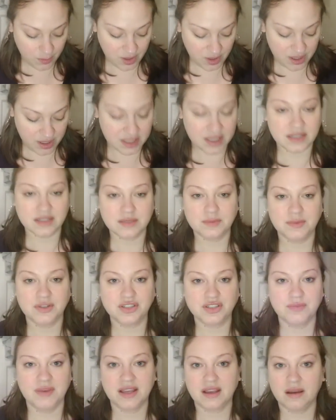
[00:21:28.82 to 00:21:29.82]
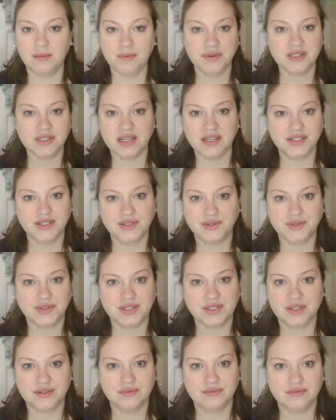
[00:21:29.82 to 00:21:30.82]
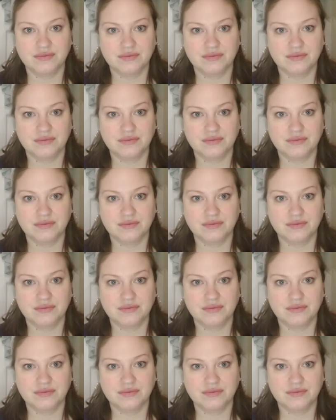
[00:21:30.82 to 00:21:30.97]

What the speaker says: wearing as much makeup as I used to.